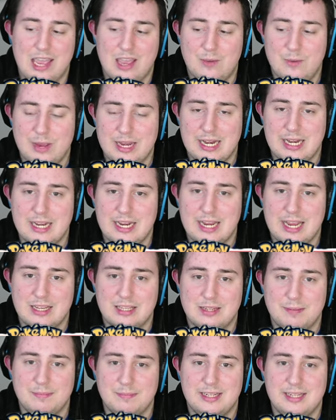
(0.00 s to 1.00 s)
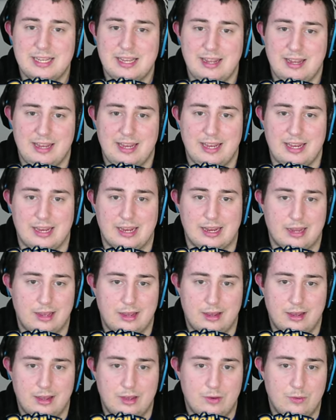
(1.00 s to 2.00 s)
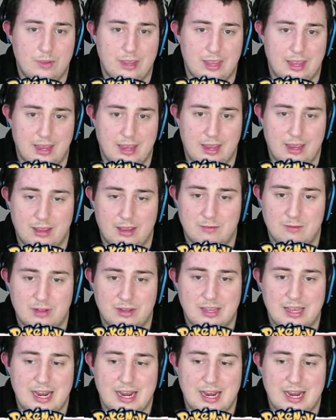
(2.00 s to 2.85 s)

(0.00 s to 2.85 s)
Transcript: We need to get some tea. Okay, well, can I get